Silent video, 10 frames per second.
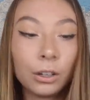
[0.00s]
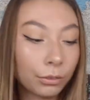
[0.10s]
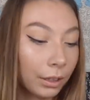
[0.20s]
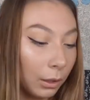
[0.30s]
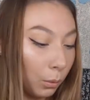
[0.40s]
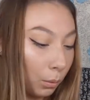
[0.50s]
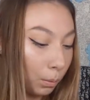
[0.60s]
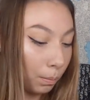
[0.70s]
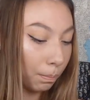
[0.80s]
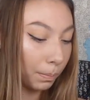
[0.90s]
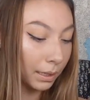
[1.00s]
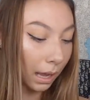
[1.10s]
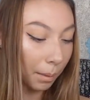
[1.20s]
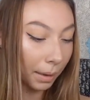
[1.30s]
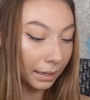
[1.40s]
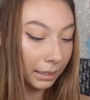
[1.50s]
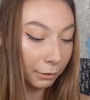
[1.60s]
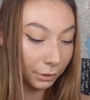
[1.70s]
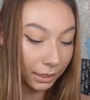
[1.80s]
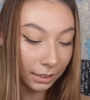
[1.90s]
really bizarre minor
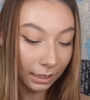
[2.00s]
differences.